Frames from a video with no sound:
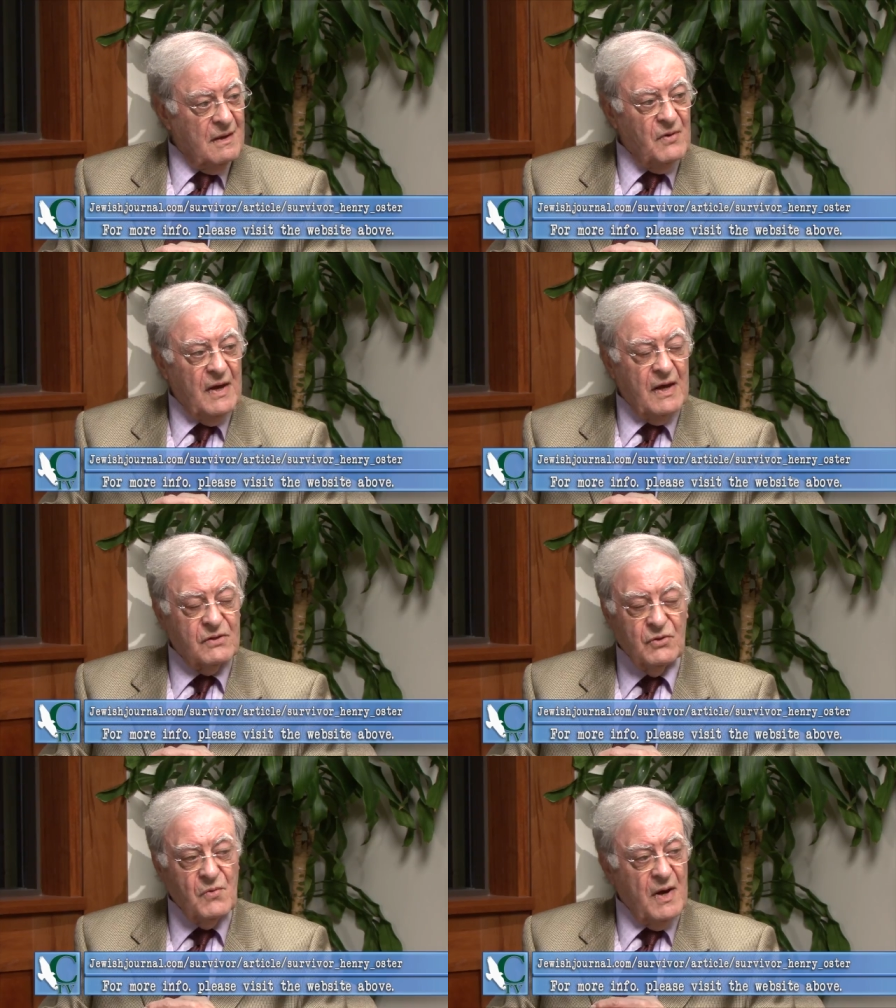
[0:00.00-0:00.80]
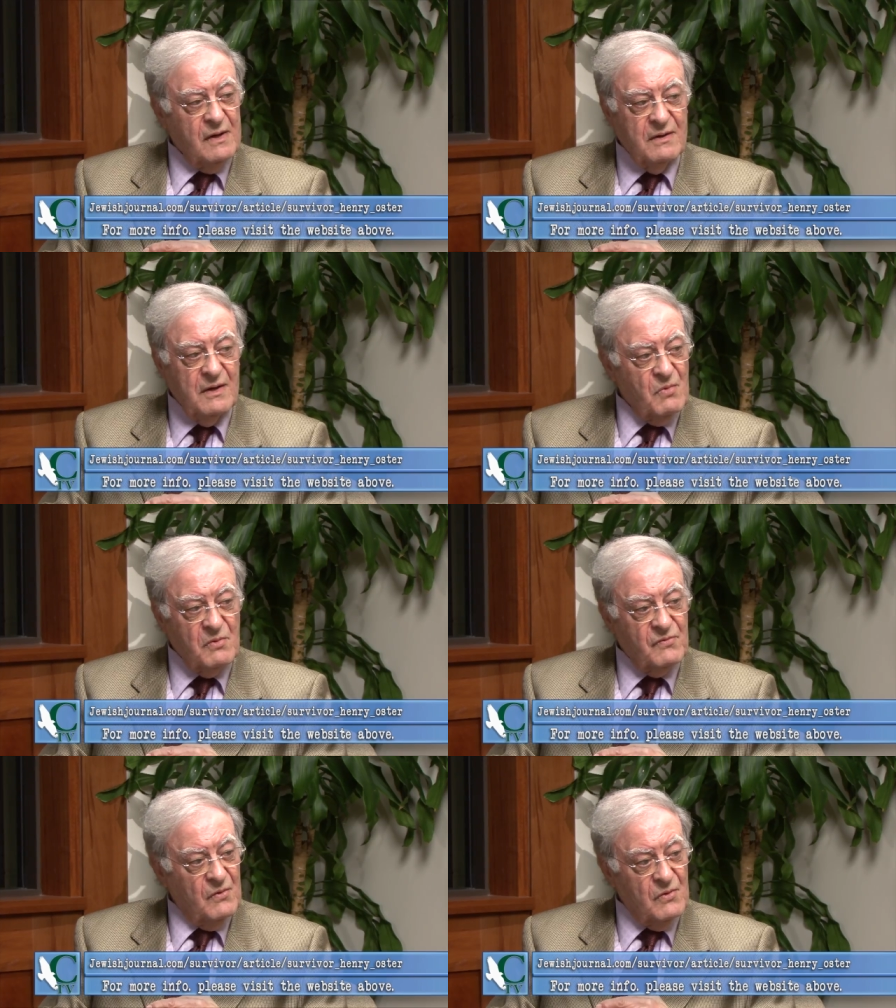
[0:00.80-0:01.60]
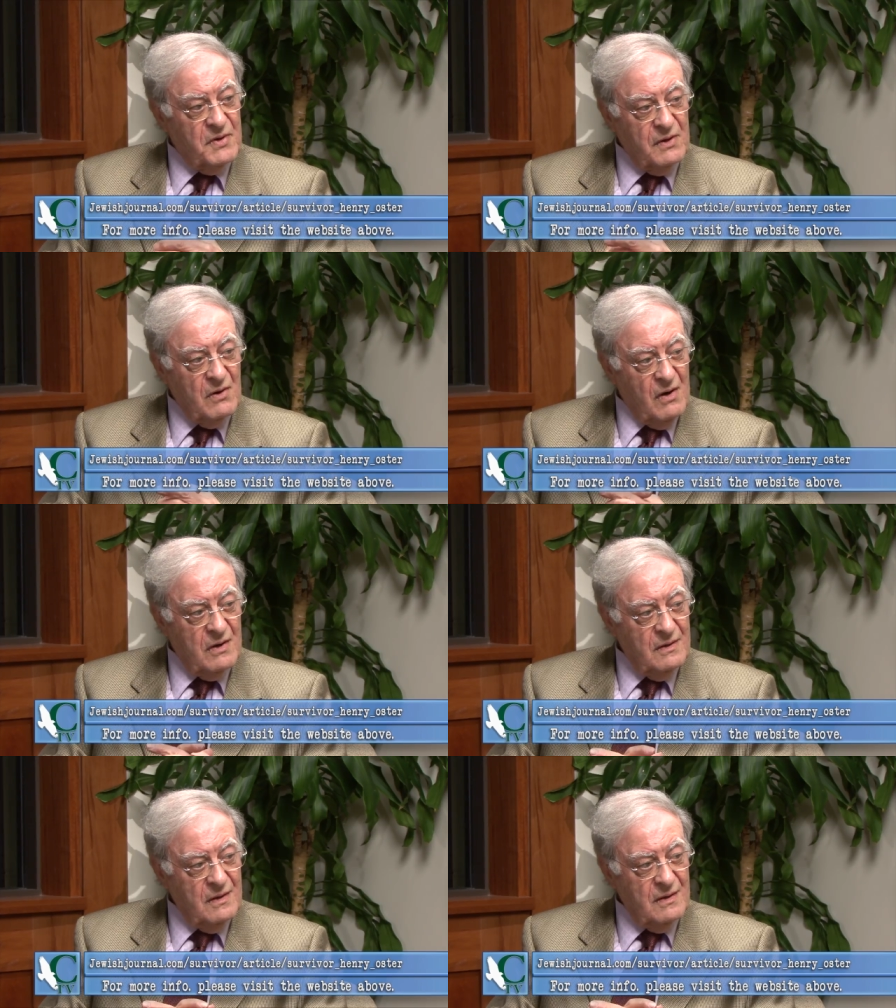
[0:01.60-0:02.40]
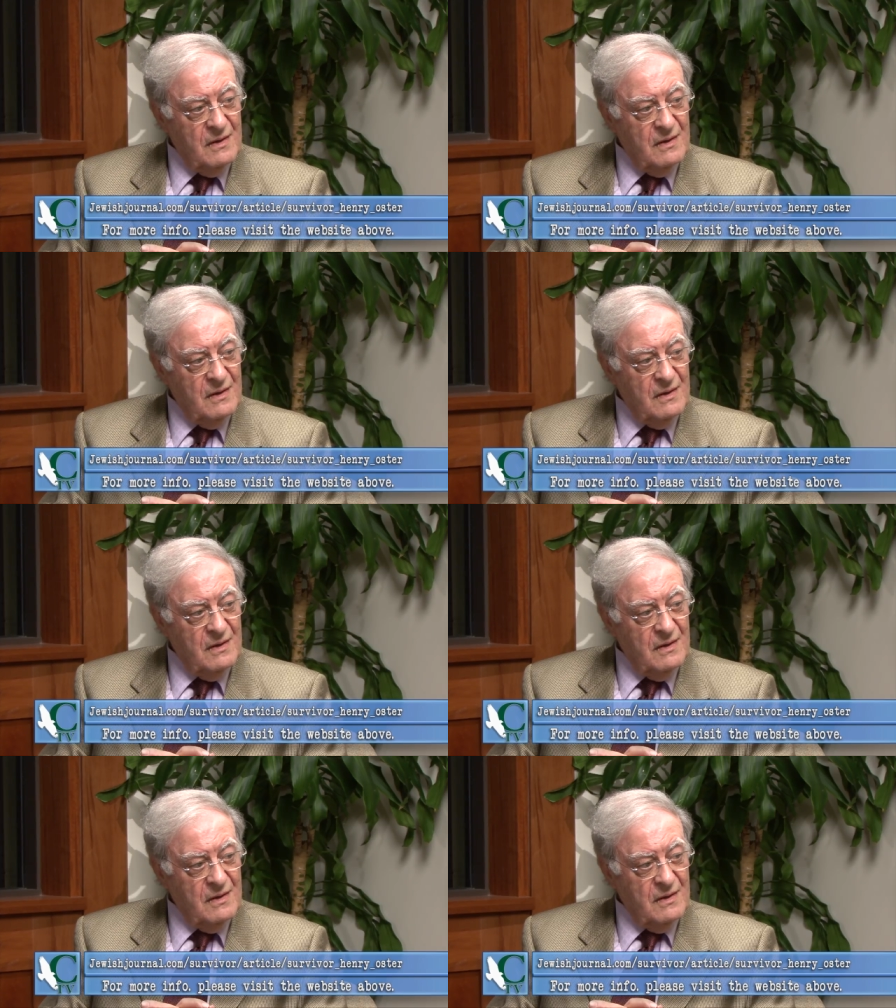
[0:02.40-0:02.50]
We had no idea what was going on.